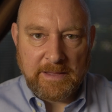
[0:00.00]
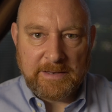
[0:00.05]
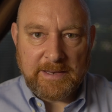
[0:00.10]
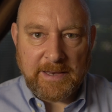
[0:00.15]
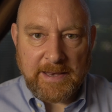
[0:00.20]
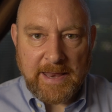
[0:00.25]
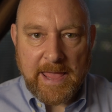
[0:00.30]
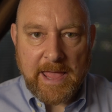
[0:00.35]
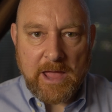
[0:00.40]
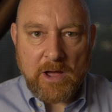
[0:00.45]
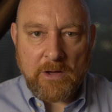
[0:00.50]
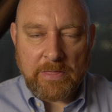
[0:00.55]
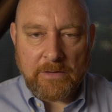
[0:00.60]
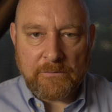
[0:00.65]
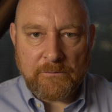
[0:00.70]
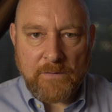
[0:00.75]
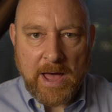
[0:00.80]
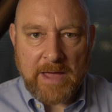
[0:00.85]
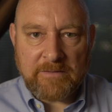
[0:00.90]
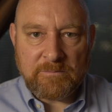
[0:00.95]
Today on the
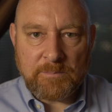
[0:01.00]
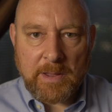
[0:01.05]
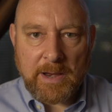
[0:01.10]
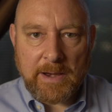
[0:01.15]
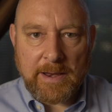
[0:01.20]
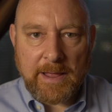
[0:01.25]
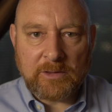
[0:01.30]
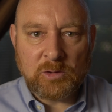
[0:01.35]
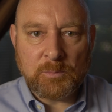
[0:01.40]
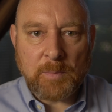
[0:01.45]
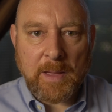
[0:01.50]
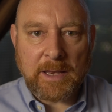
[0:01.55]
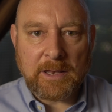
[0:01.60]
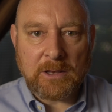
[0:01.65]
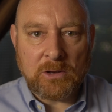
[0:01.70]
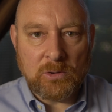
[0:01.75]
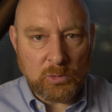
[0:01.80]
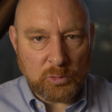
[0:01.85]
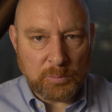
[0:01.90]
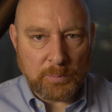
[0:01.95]
5 Minute
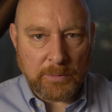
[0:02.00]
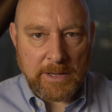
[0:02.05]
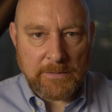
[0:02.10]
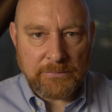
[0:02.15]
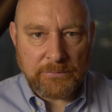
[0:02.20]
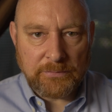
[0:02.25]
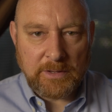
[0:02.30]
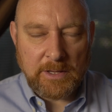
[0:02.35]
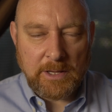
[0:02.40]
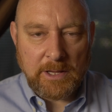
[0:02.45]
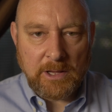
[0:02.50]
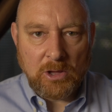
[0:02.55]
Expat News Brief,